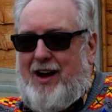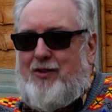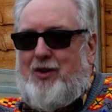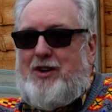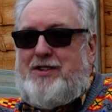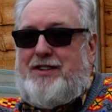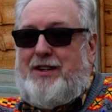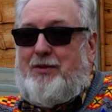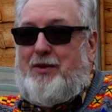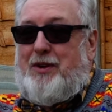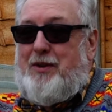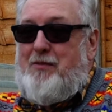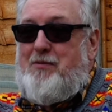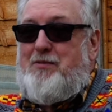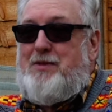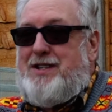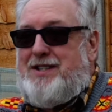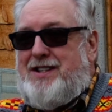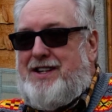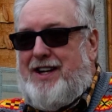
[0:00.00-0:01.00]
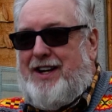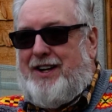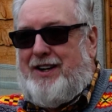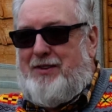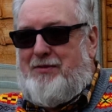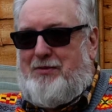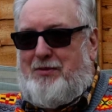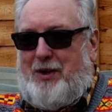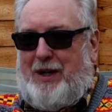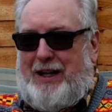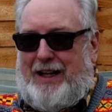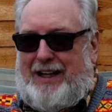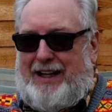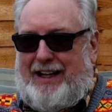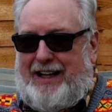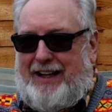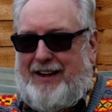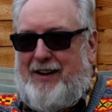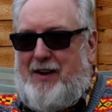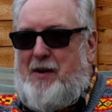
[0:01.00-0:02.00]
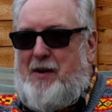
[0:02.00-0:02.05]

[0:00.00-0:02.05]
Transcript: otherwise he would have missed it completely.